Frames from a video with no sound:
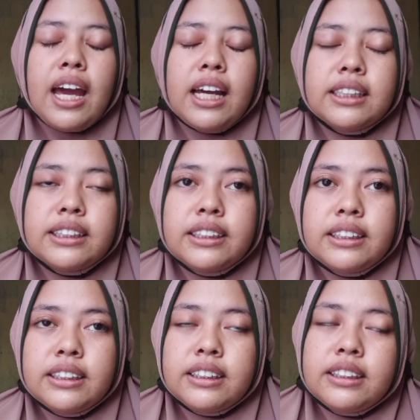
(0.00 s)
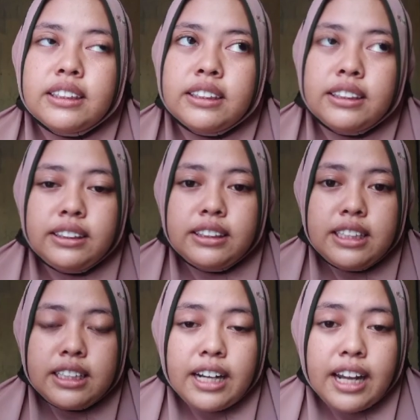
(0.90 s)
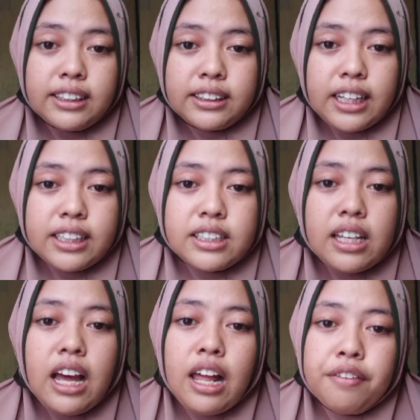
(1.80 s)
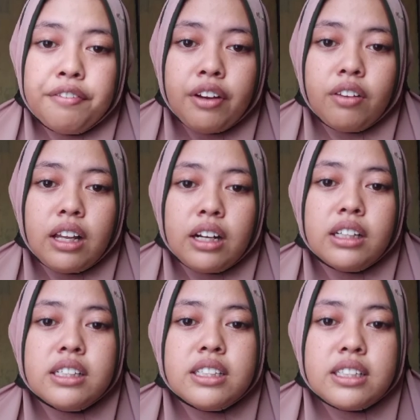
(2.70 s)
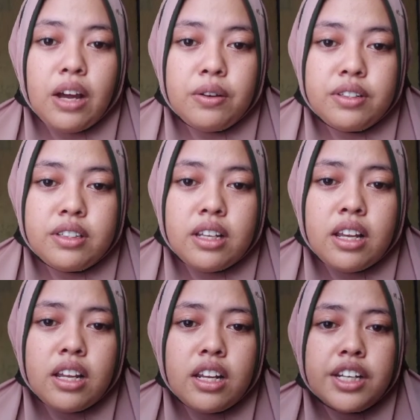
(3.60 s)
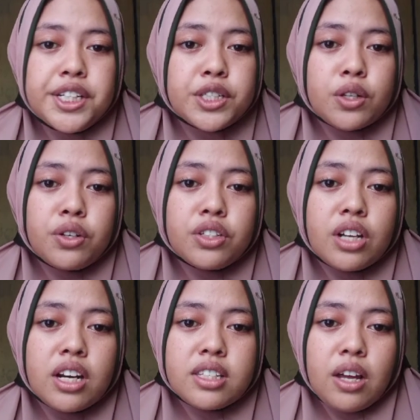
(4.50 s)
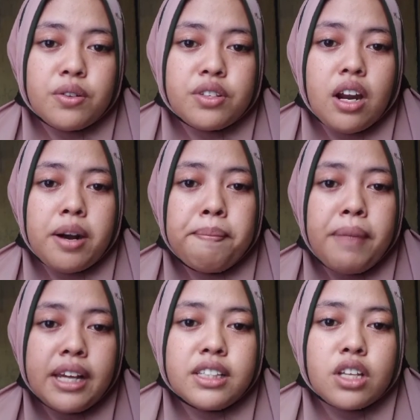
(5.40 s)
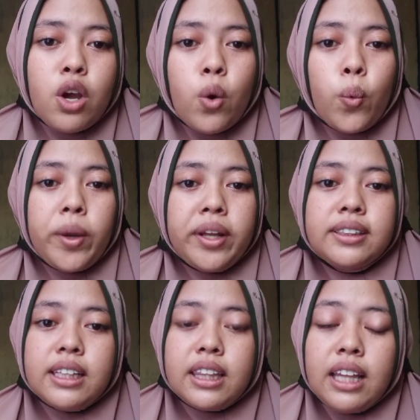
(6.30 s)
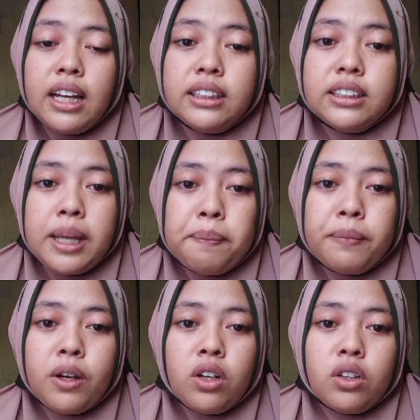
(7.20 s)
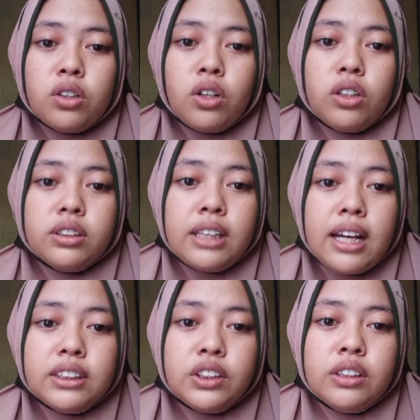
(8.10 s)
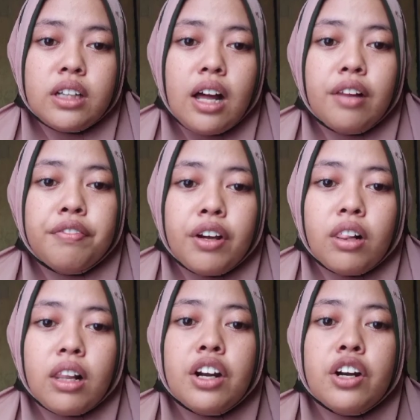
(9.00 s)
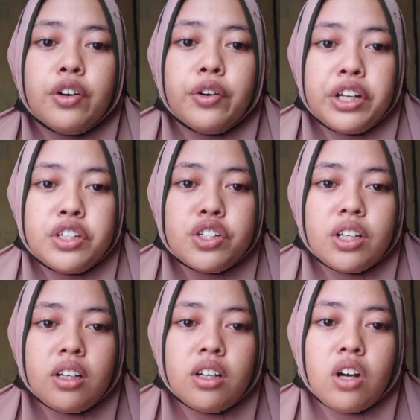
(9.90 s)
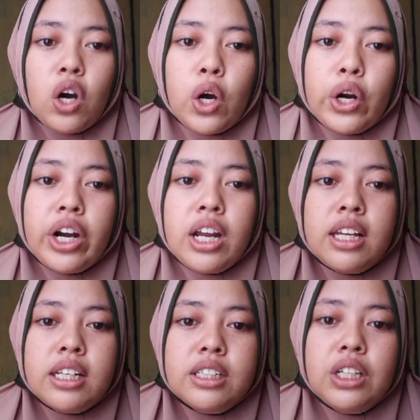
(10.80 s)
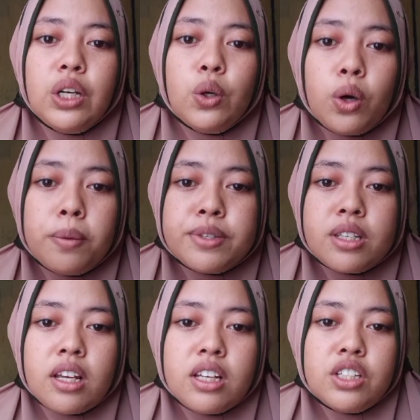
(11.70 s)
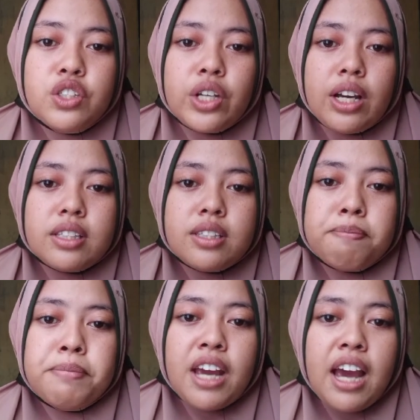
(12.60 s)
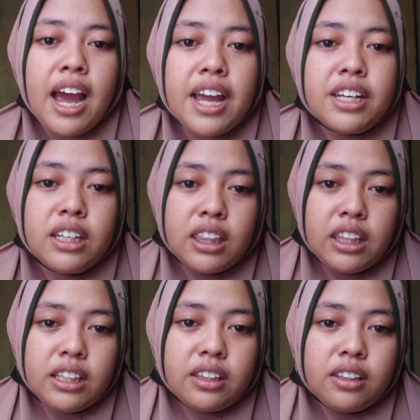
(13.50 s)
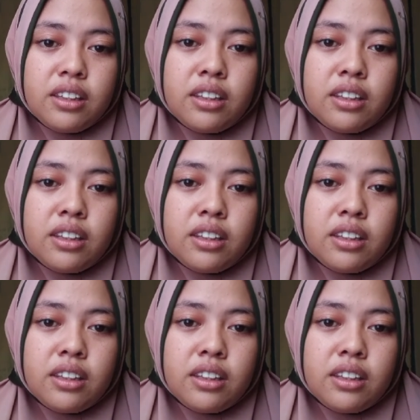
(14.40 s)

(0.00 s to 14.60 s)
And the next is alveolar sounds. These consonant sounds are made when the tongue tip contacts the alveolar ridge or the gums just behind the teeth.